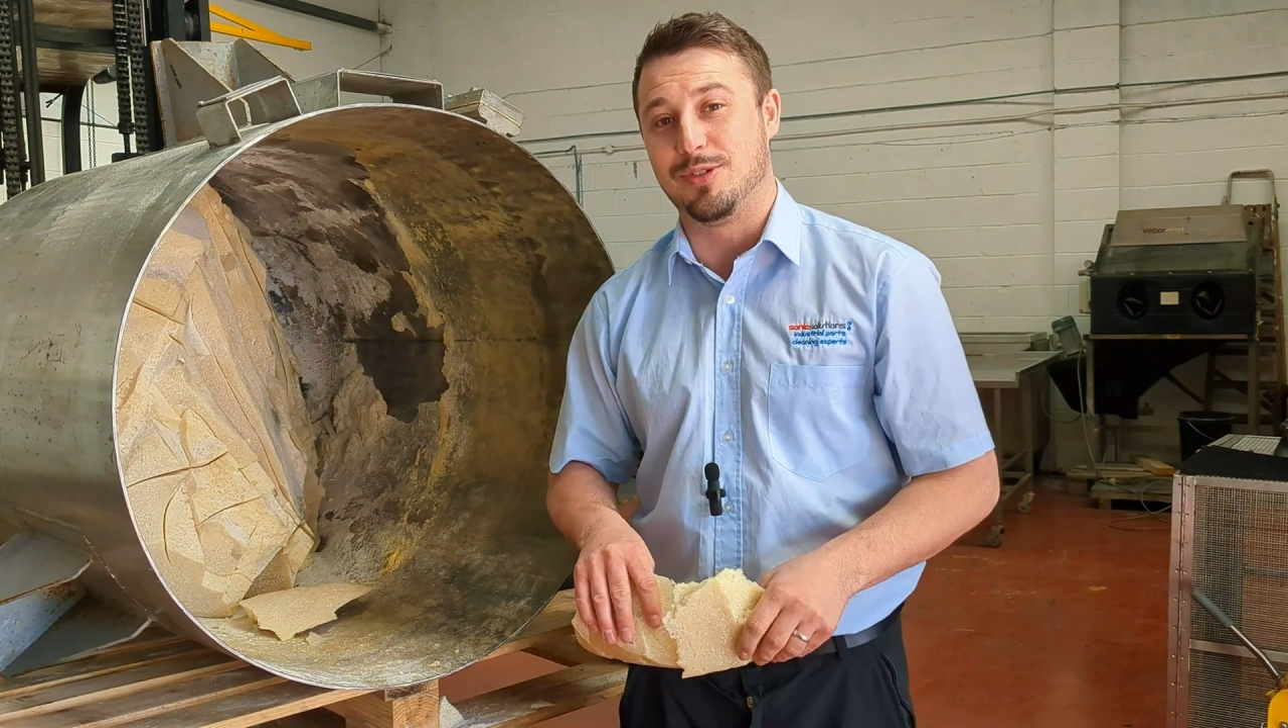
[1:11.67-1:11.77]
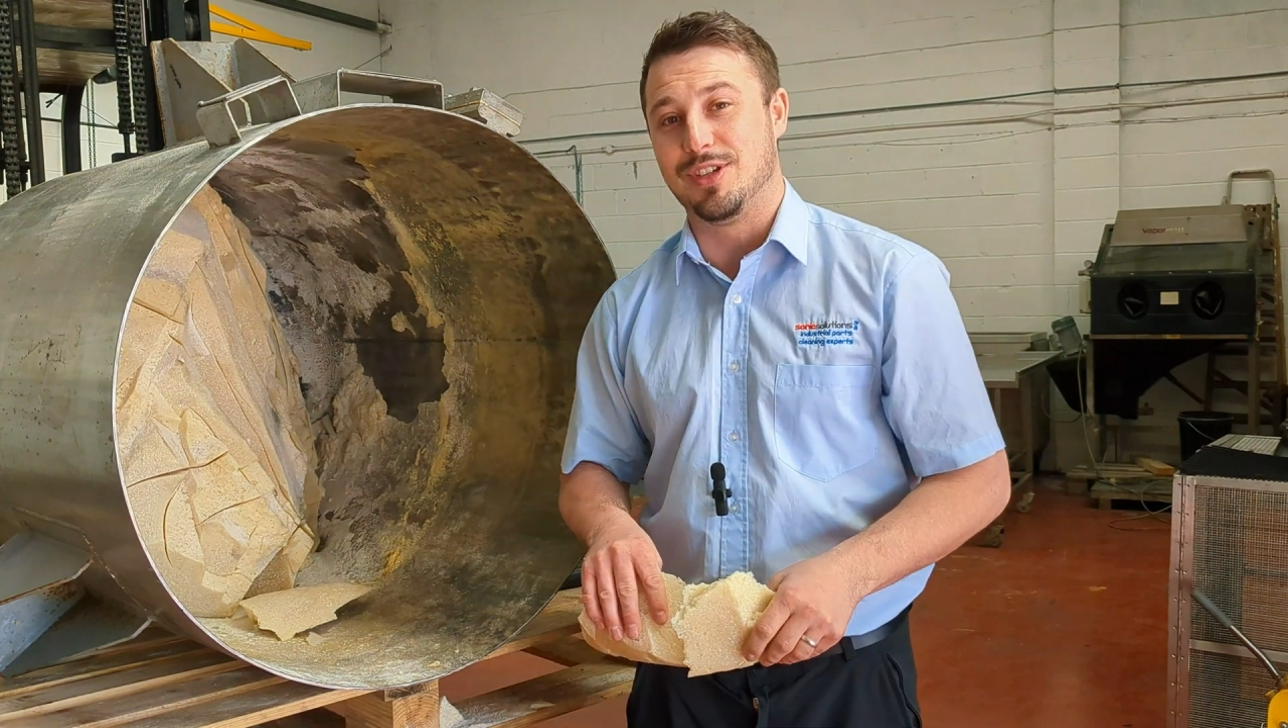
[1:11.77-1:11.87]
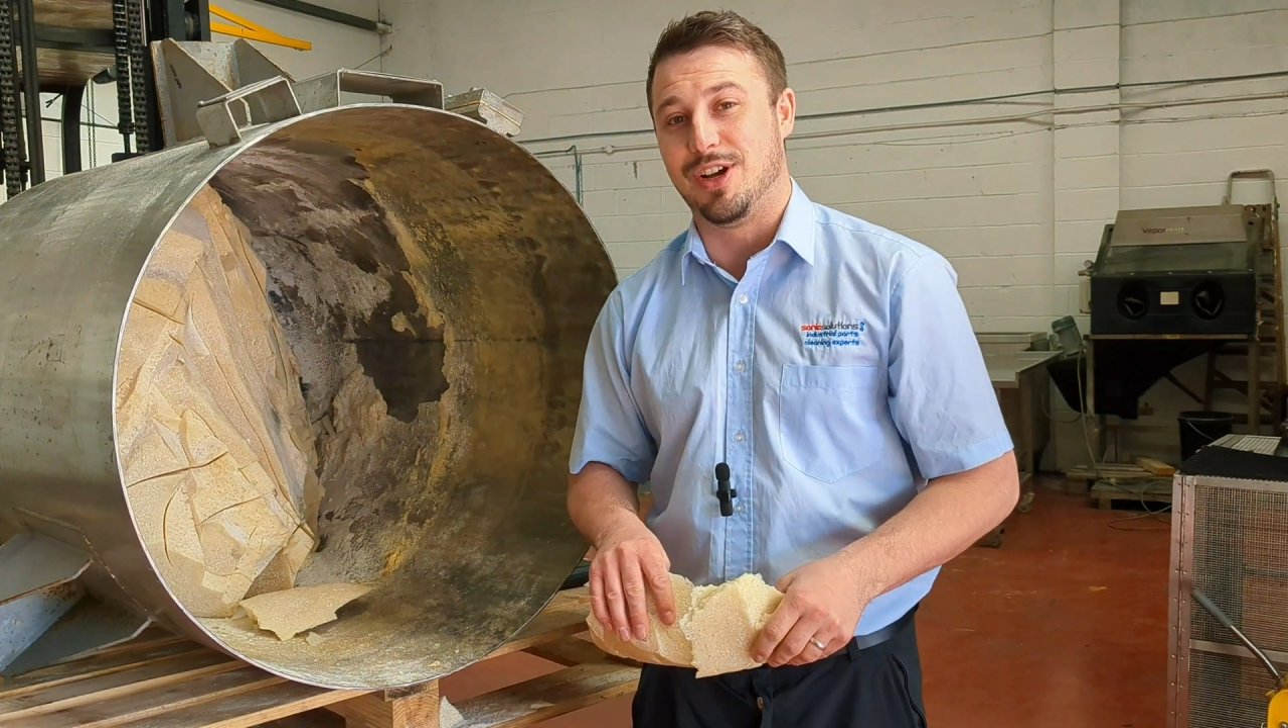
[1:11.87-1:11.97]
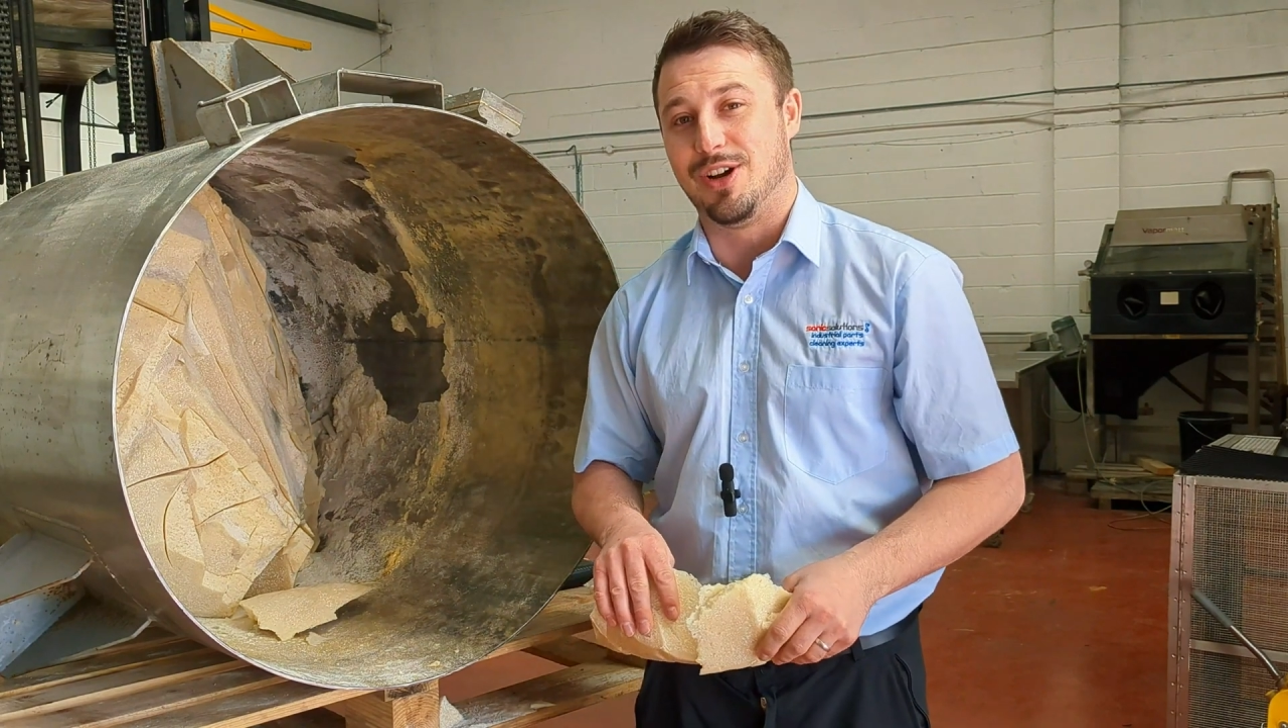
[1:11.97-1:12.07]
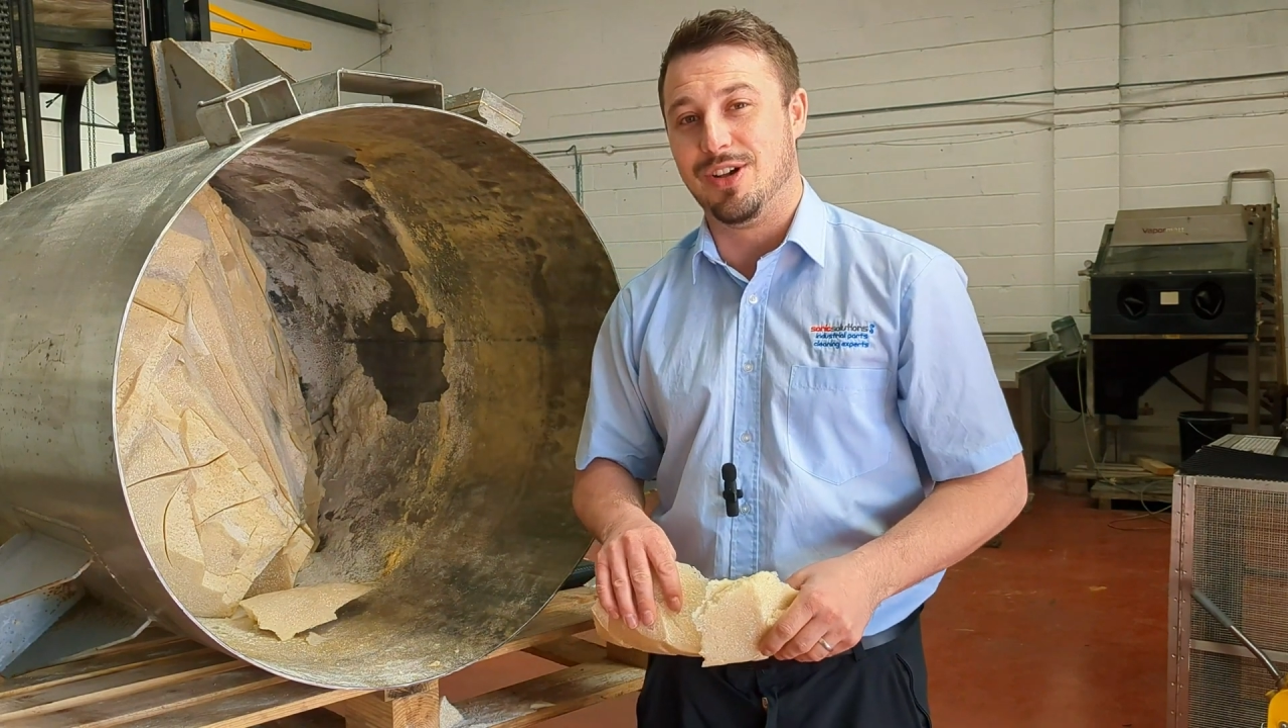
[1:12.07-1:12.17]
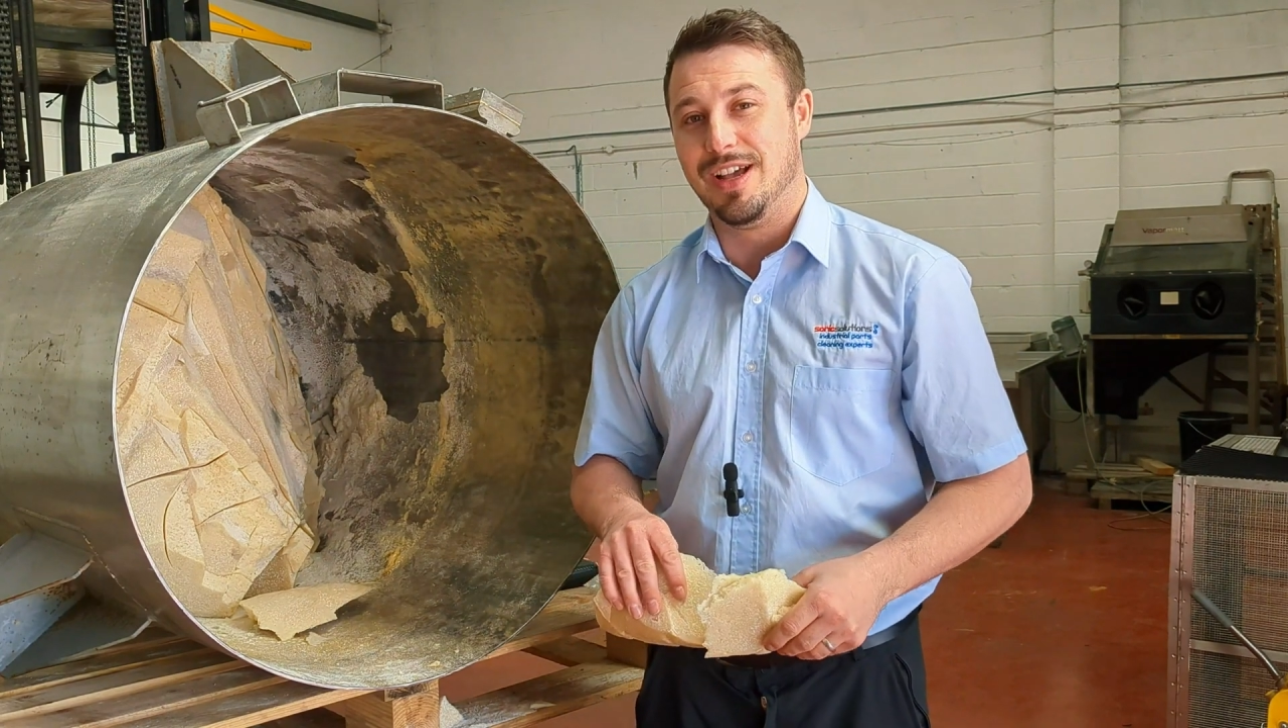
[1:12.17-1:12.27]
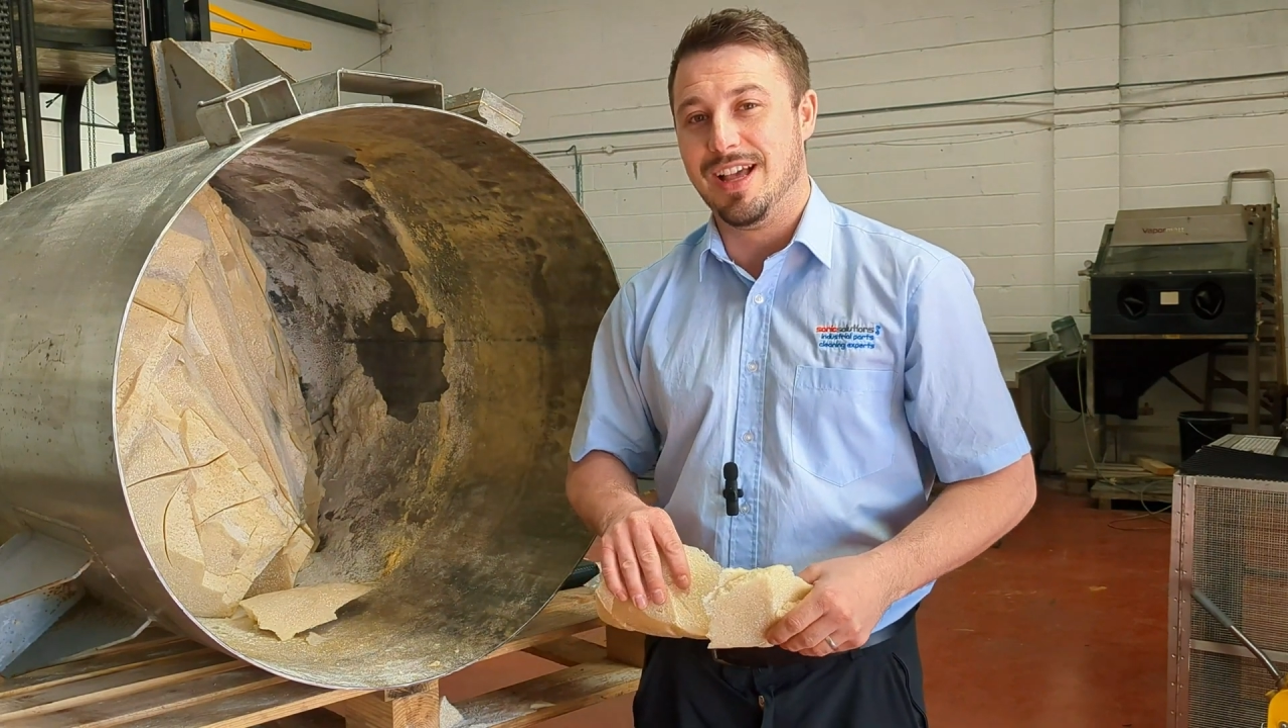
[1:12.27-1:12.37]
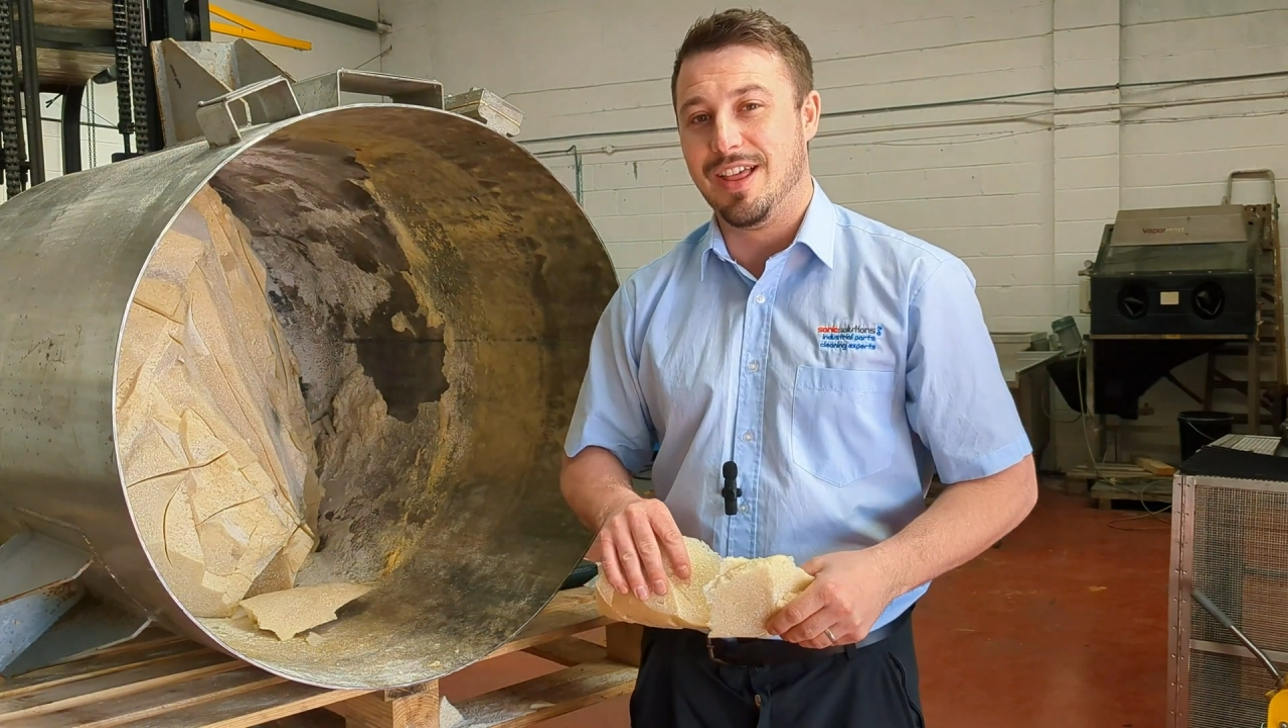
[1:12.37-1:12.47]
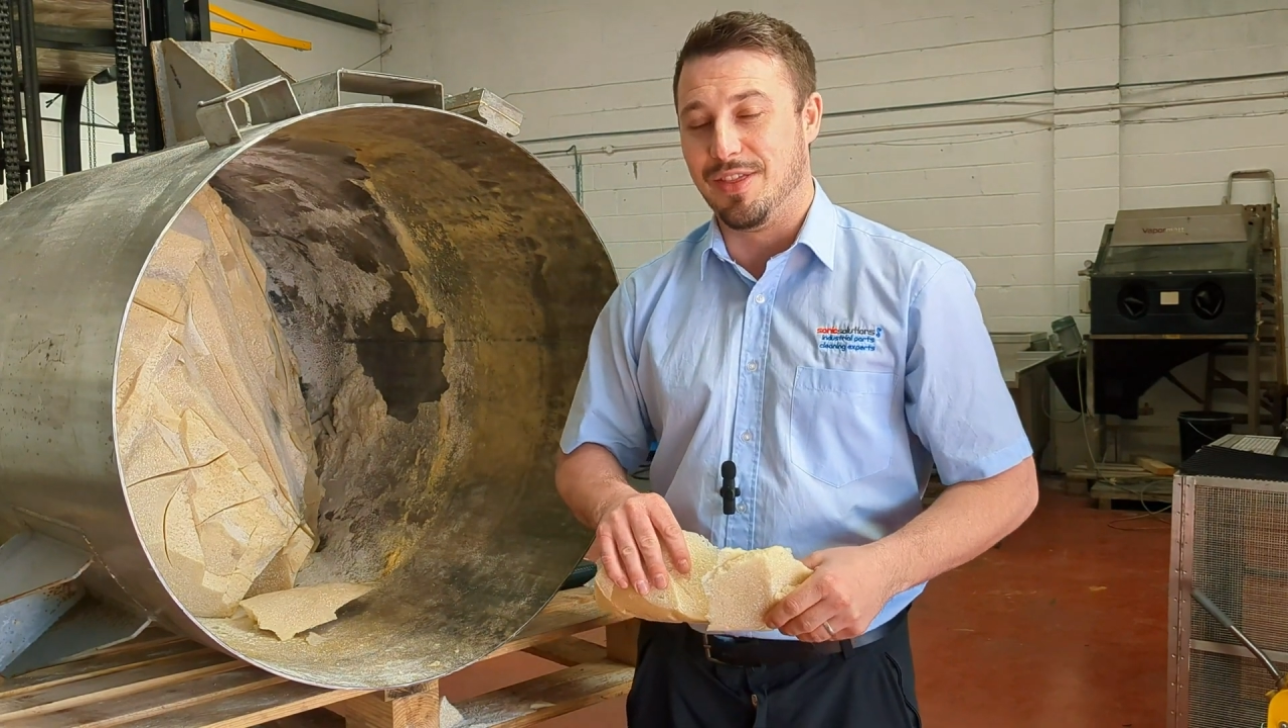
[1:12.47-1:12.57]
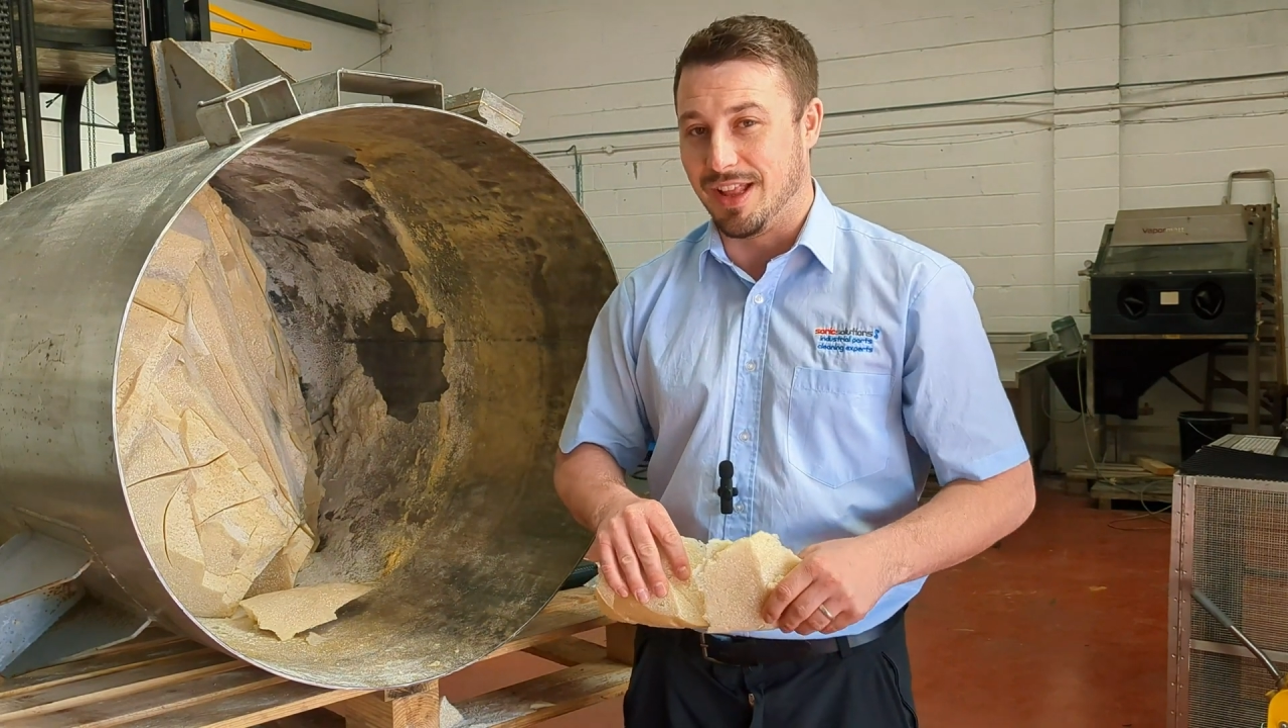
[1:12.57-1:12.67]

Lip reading: So the